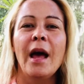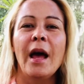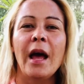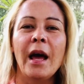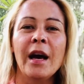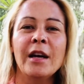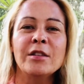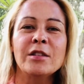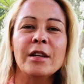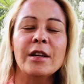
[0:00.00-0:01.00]

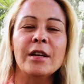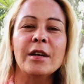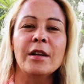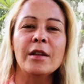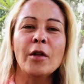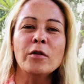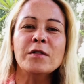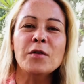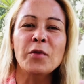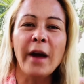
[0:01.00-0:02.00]
And those
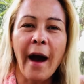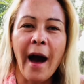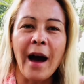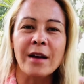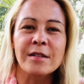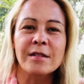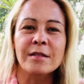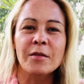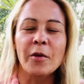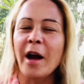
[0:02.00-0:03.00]
three hacks,
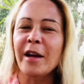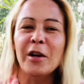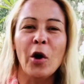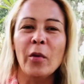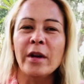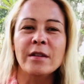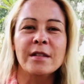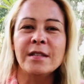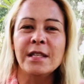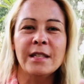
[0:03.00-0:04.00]
we're not going to go into
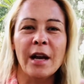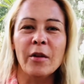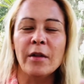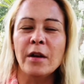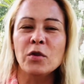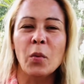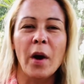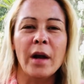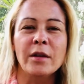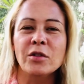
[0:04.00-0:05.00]
detail with each
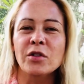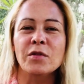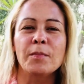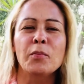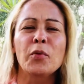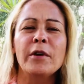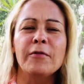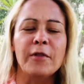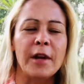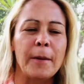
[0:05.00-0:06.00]
one, just
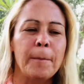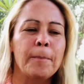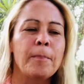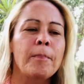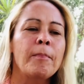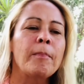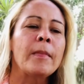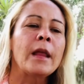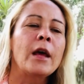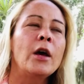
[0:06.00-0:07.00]
briefly,
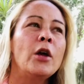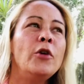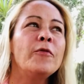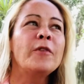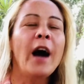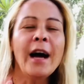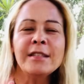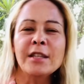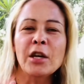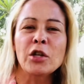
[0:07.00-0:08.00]
you've got
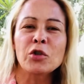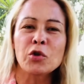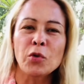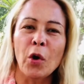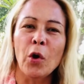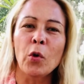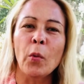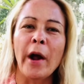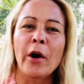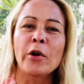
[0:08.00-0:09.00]
to control
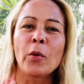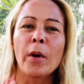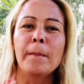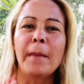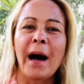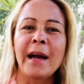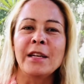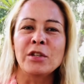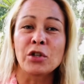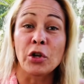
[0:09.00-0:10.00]
where your
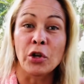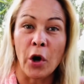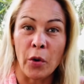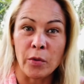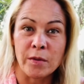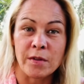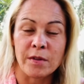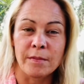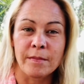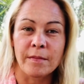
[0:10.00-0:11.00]
mind goes.
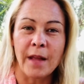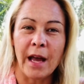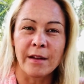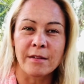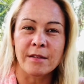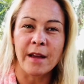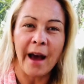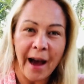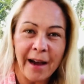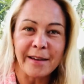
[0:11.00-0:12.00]
That is
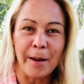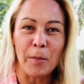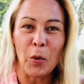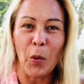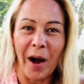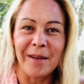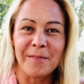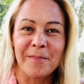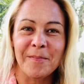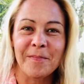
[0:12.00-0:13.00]
hack number one,
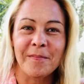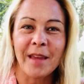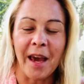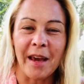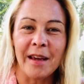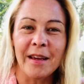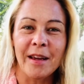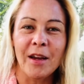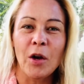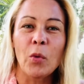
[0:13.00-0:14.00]
okay?
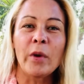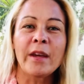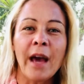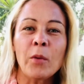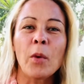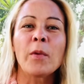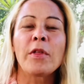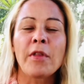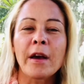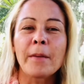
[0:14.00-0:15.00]
We get what we
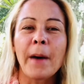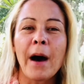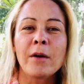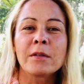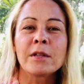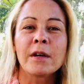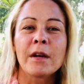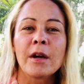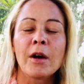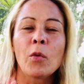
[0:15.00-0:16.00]
think about.
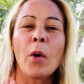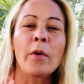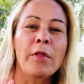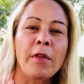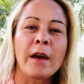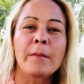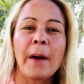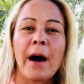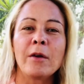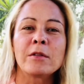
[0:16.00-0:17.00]
What we think
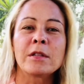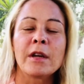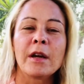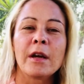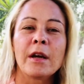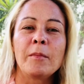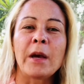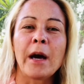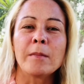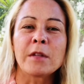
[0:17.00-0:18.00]
about
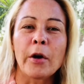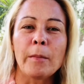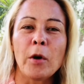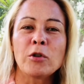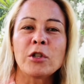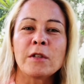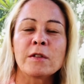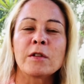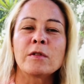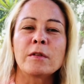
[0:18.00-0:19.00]
becomes our
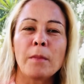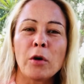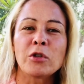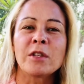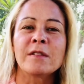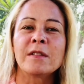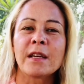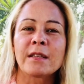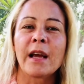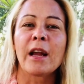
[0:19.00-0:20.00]
emotions. Those emotions
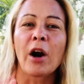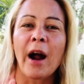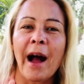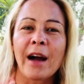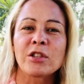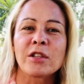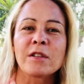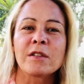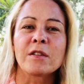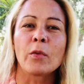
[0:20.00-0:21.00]
dictate our
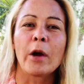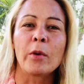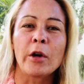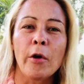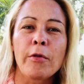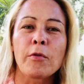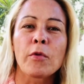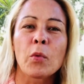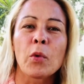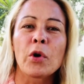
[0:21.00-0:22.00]
actions, the way we go through
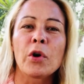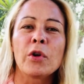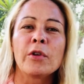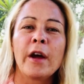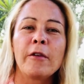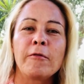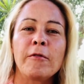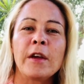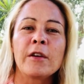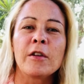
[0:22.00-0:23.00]
the world,
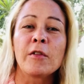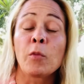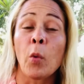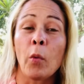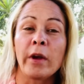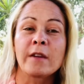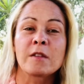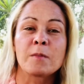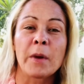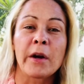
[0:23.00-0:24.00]
feel what we
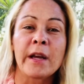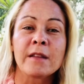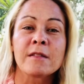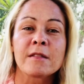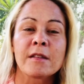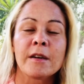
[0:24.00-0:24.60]
experience.